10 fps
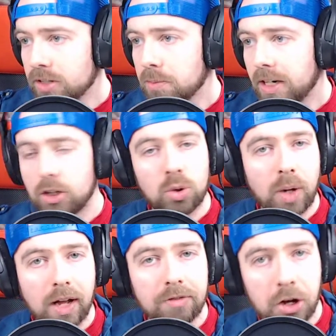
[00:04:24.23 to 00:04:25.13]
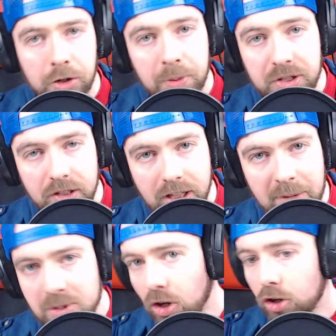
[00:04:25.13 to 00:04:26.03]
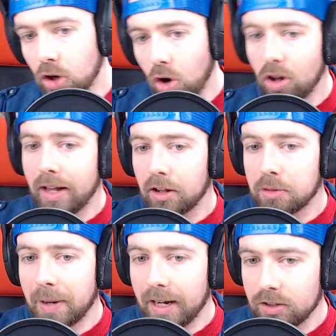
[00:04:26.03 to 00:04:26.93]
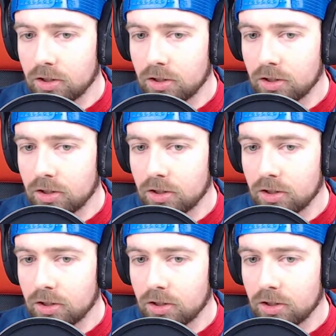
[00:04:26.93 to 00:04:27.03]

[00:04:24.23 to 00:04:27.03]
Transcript: a medic, you have 100% dibs on all health packs,